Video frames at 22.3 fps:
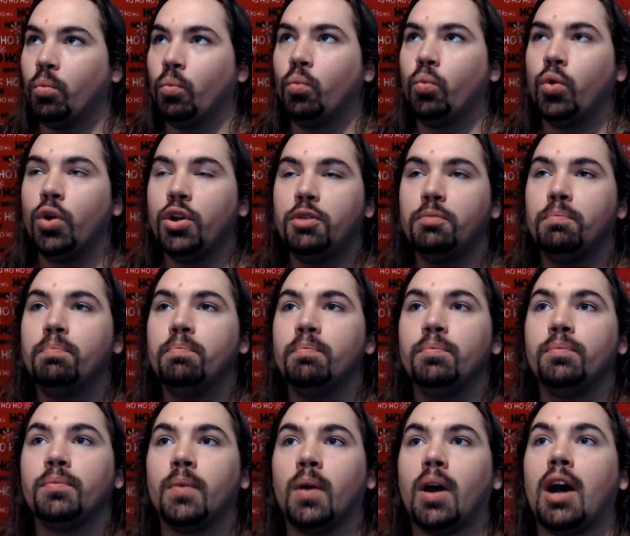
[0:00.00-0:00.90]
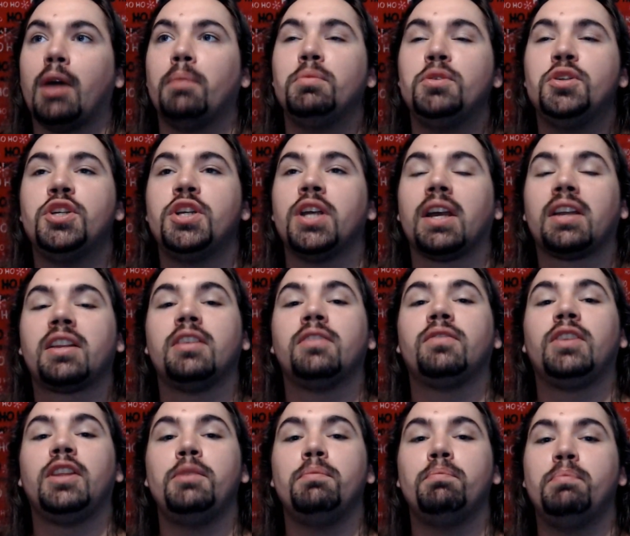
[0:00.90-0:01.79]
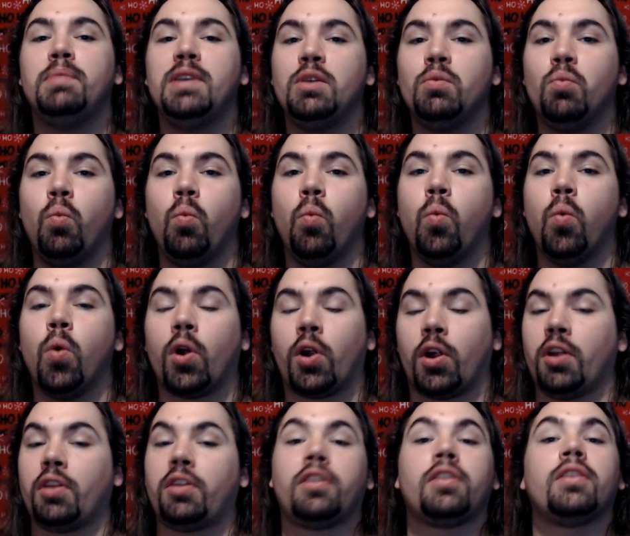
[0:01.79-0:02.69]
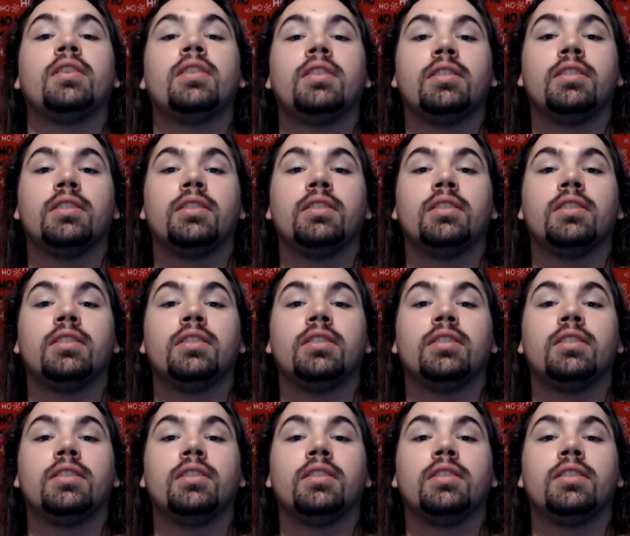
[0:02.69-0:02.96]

would objectively be worth,